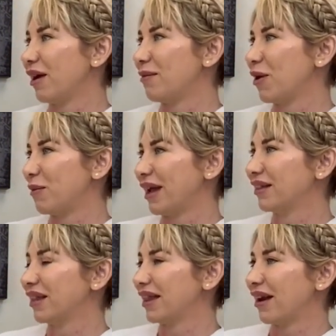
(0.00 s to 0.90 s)
I'm
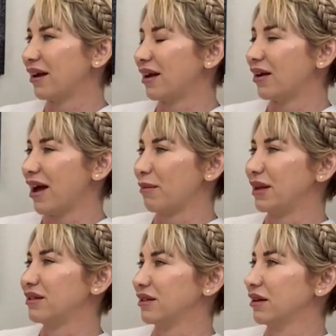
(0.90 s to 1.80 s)
hoping that that
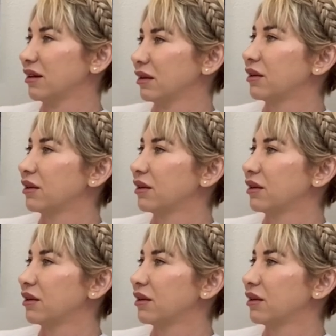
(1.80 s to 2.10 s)
happens.